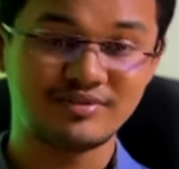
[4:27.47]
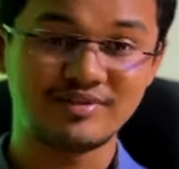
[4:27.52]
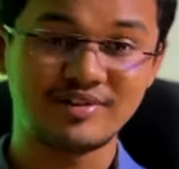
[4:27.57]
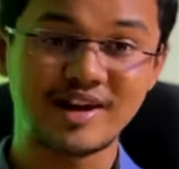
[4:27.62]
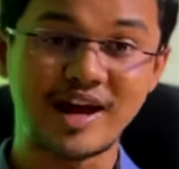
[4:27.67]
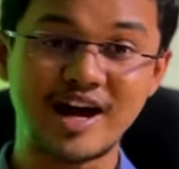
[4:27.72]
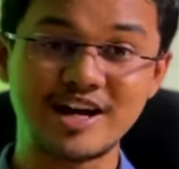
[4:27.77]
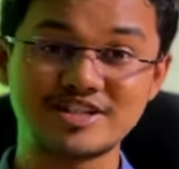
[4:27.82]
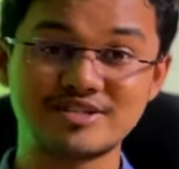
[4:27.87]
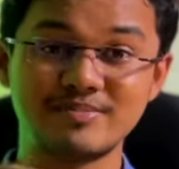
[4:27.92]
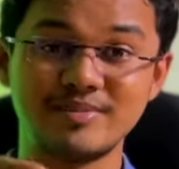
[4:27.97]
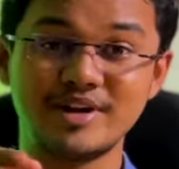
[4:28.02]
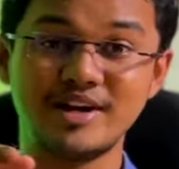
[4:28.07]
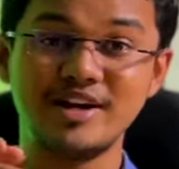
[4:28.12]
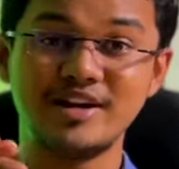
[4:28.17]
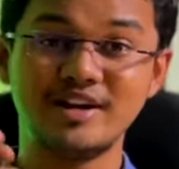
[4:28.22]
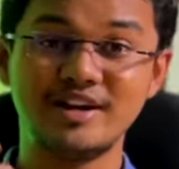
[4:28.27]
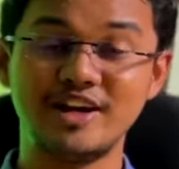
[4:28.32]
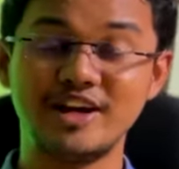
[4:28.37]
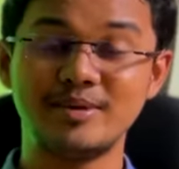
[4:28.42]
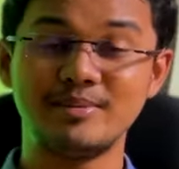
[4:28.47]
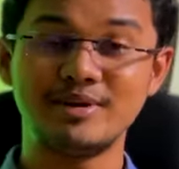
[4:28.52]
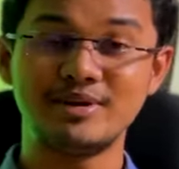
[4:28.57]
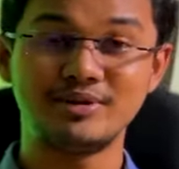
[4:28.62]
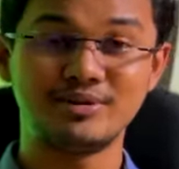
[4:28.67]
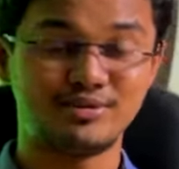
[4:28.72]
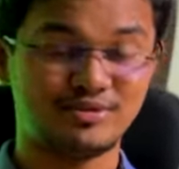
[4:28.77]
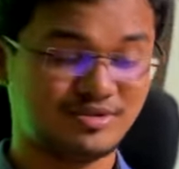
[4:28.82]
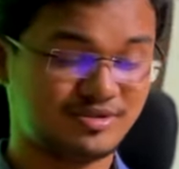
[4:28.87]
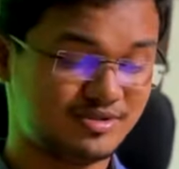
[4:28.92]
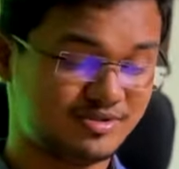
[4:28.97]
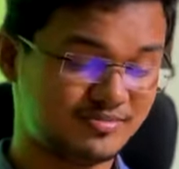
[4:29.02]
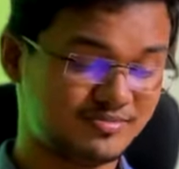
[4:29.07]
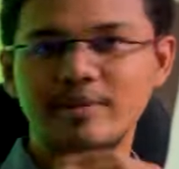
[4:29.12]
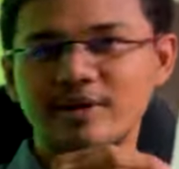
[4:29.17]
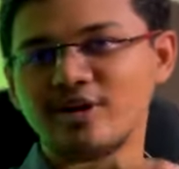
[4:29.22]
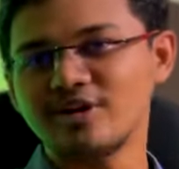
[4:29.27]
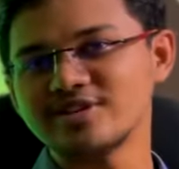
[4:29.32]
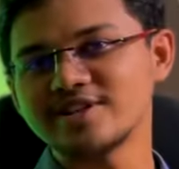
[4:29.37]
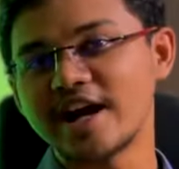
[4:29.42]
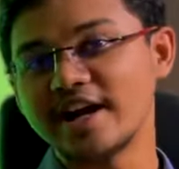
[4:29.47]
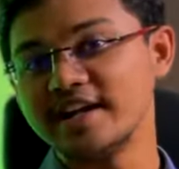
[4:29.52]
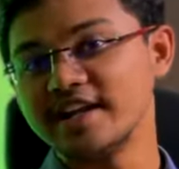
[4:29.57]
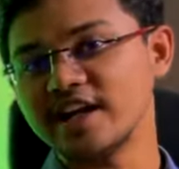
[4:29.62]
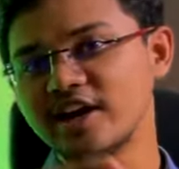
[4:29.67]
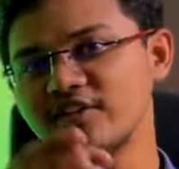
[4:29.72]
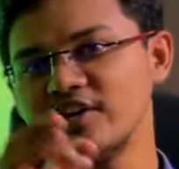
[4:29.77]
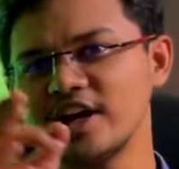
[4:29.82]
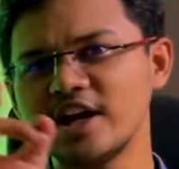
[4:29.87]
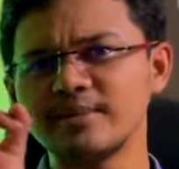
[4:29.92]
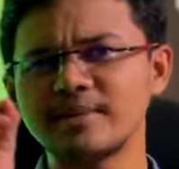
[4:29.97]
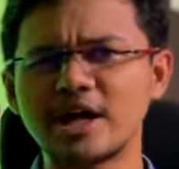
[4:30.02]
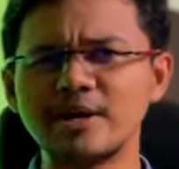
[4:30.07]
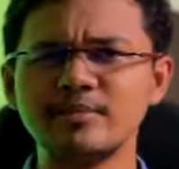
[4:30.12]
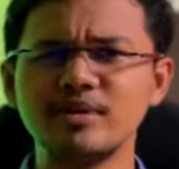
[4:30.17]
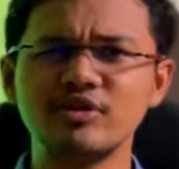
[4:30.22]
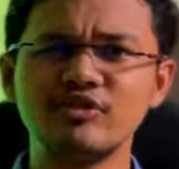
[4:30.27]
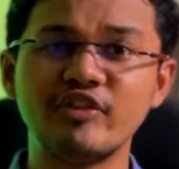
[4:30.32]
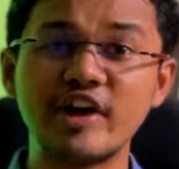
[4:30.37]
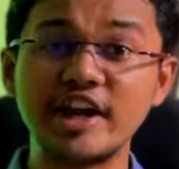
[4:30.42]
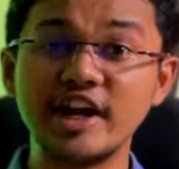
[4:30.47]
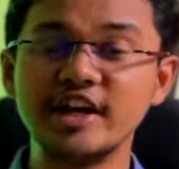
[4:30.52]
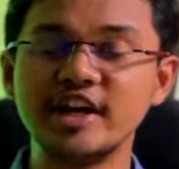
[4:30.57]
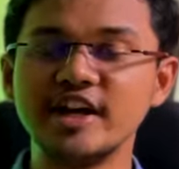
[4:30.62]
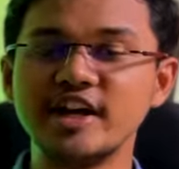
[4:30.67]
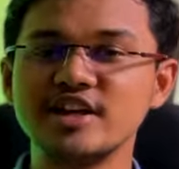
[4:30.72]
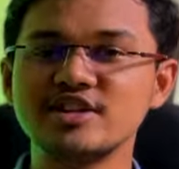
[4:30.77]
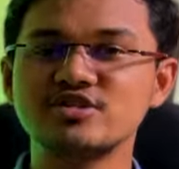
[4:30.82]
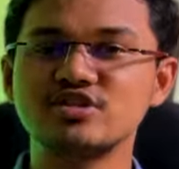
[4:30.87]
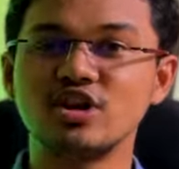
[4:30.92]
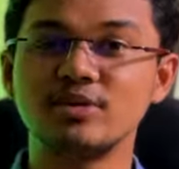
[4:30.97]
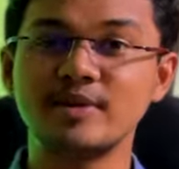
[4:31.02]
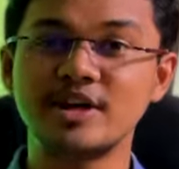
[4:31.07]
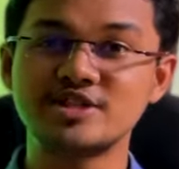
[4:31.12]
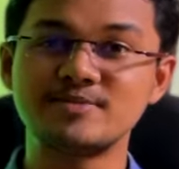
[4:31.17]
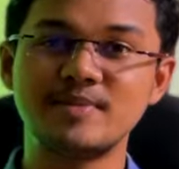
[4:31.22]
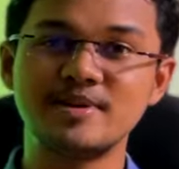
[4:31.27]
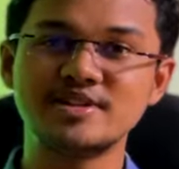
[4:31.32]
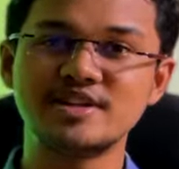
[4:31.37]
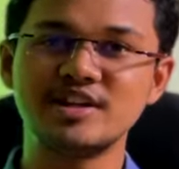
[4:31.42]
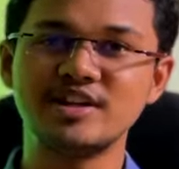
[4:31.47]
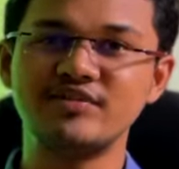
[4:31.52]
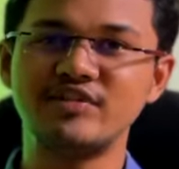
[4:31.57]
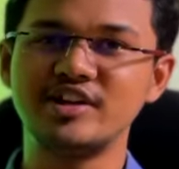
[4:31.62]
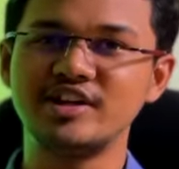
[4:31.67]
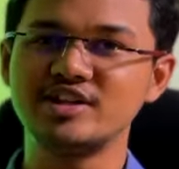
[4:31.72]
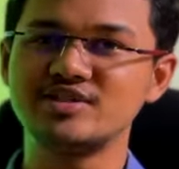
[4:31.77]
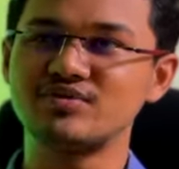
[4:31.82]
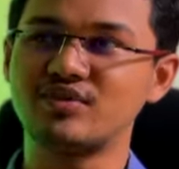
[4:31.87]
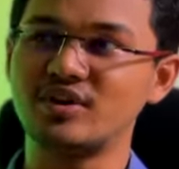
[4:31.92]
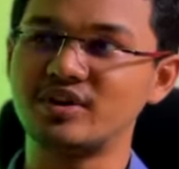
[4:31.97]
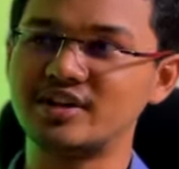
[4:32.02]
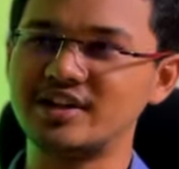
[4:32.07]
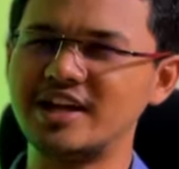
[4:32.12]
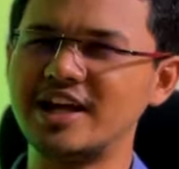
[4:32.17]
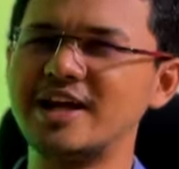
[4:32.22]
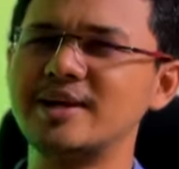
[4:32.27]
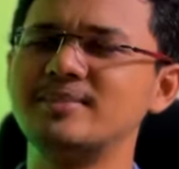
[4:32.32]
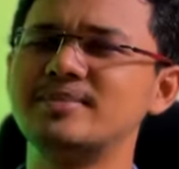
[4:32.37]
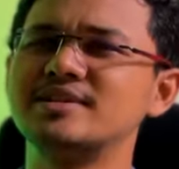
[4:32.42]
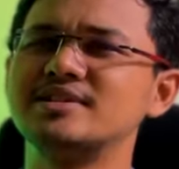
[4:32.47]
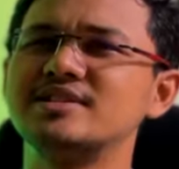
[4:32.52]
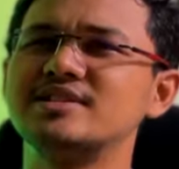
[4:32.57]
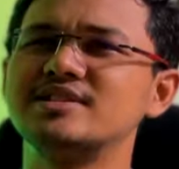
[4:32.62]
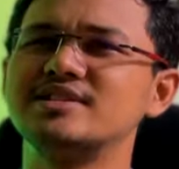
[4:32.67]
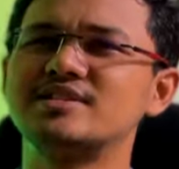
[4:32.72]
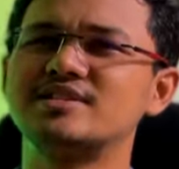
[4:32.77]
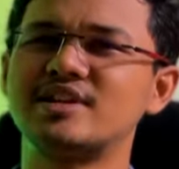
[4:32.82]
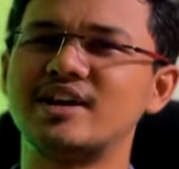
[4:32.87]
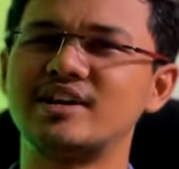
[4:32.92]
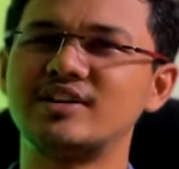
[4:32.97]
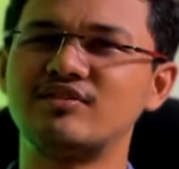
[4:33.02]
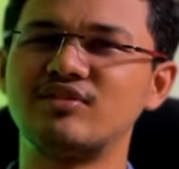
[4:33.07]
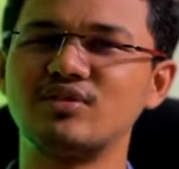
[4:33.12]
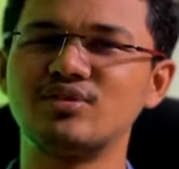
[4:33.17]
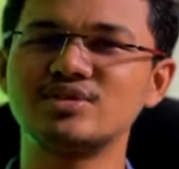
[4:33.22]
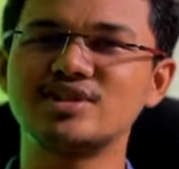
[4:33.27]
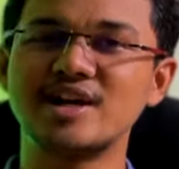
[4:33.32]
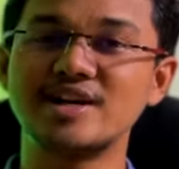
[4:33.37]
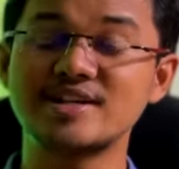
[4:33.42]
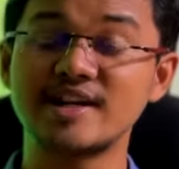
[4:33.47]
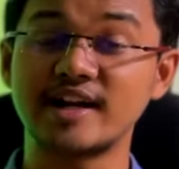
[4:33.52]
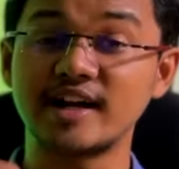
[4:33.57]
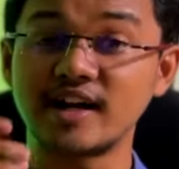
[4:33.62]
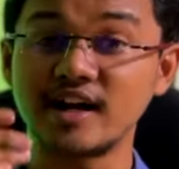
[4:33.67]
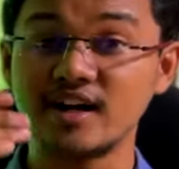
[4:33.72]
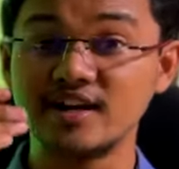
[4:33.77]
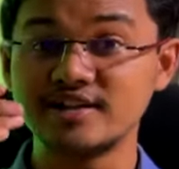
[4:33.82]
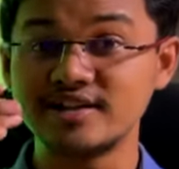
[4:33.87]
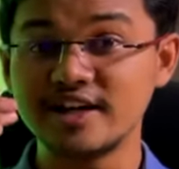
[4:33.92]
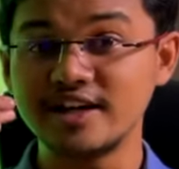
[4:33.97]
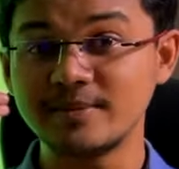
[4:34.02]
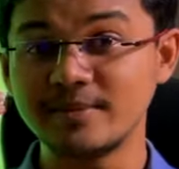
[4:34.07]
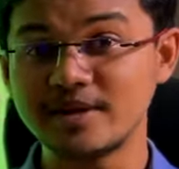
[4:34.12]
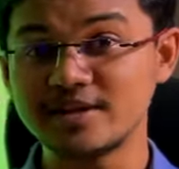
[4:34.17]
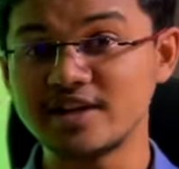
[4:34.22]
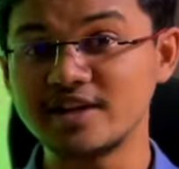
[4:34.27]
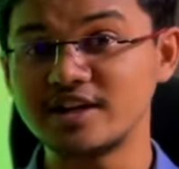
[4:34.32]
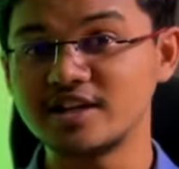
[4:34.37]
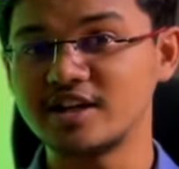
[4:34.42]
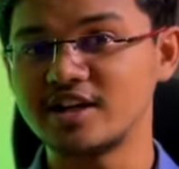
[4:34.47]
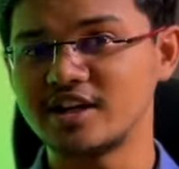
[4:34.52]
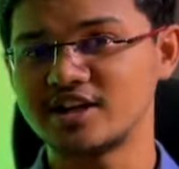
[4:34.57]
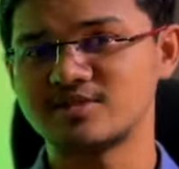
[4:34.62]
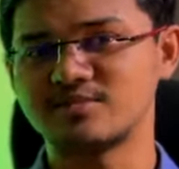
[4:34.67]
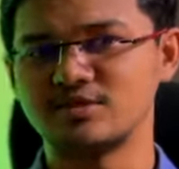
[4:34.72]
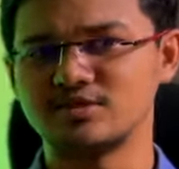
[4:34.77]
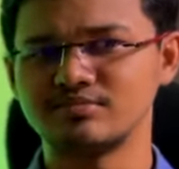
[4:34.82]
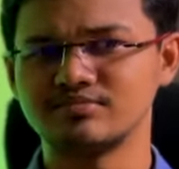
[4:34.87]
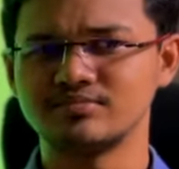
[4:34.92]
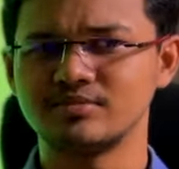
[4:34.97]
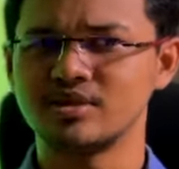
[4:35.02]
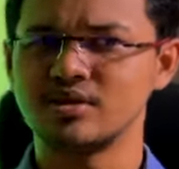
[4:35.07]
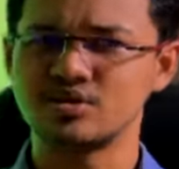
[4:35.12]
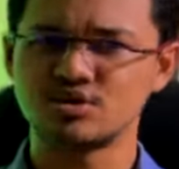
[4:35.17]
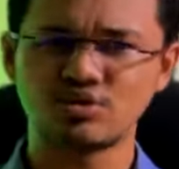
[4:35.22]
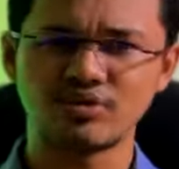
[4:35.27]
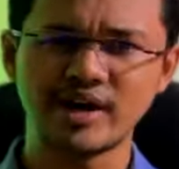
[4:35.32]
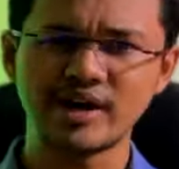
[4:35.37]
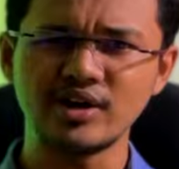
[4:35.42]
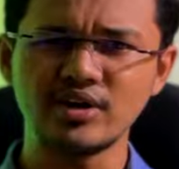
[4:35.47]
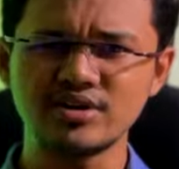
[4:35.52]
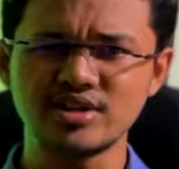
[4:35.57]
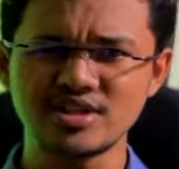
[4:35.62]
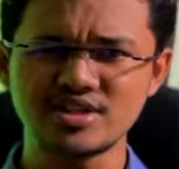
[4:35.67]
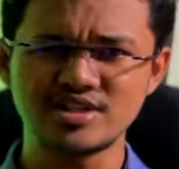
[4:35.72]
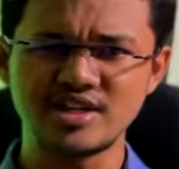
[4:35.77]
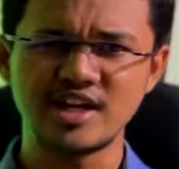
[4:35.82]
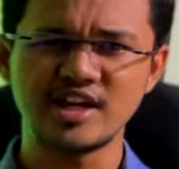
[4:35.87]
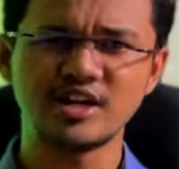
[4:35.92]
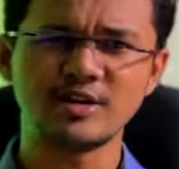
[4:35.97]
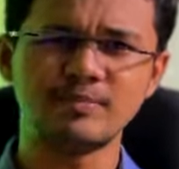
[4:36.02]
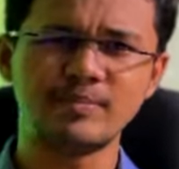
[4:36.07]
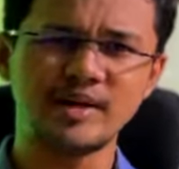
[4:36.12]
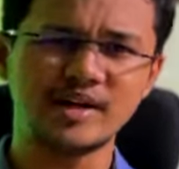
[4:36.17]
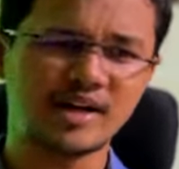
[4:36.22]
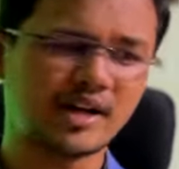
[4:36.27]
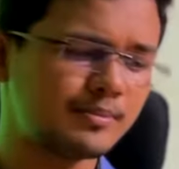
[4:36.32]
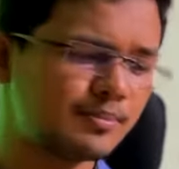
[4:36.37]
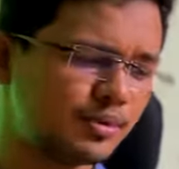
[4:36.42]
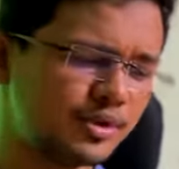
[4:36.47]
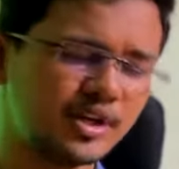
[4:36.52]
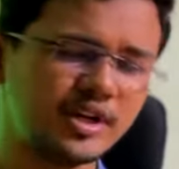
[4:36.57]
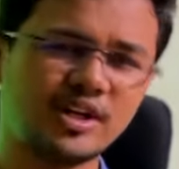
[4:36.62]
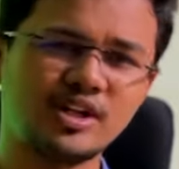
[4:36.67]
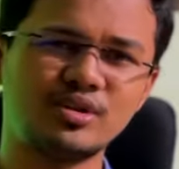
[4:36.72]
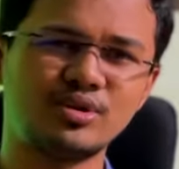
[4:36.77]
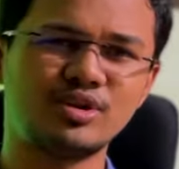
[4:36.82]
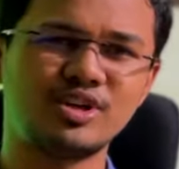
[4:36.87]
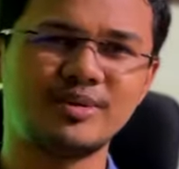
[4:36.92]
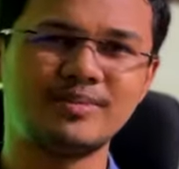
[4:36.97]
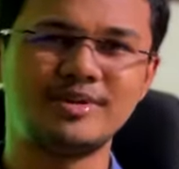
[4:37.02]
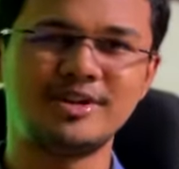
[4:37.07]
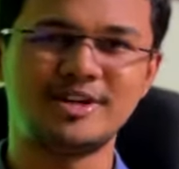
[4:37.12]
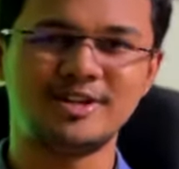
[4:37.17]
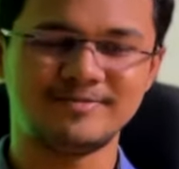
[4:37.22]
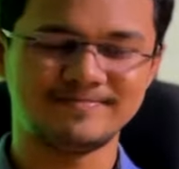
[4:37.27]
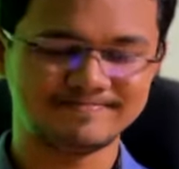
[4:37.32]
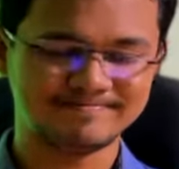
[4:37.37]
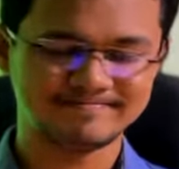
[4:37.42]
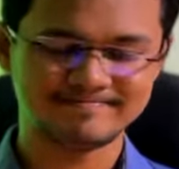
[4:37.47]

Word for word: last minute readable notes. Because writing every time can be a very tedious job, especially if it is for tables and flowcharts that are already present in the textbook. So why not just take a pic and put it in Notability?